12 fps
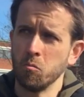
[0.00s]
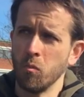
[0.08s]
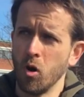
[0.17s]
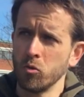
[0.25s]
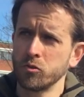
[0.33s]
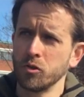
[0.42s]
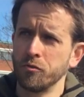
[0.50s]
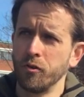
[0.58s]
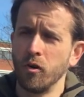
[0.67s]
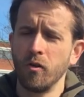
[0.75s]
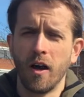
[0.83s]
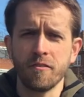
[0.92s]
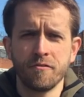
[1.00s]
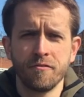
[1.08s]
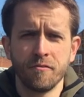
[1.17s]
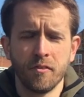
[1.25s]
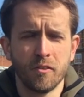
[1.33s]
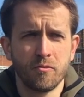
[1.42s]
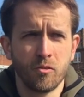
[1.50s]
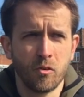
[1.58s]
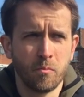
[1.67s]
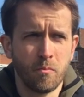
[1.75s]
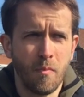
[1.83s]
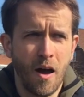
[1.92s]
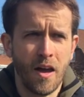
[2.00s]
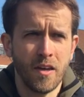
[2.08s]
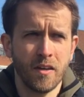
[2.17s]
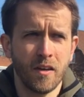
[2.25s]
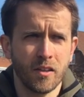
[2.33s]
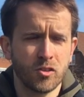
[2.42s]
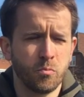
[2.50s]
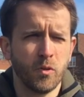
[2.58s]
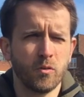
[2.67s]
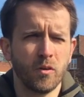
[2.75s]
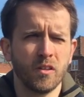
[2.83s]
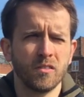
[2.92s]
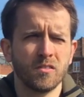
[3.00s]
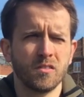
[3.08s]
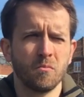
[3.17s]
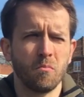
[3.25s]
Most of all, I f from my experience,